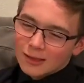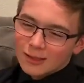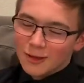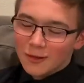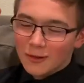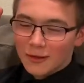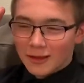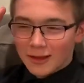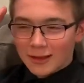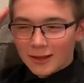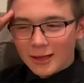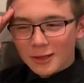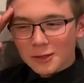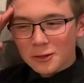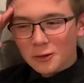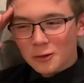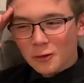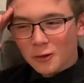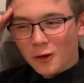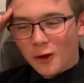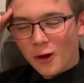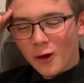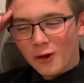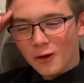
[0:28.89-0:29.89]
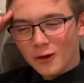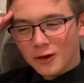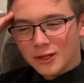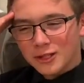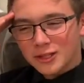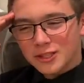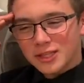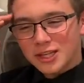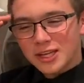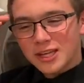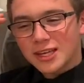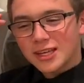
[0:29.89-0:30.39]
the Electoral College
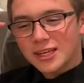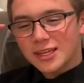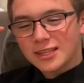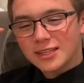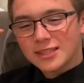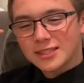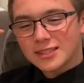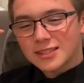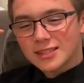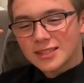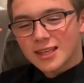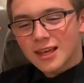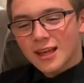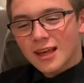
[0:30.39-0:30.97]
is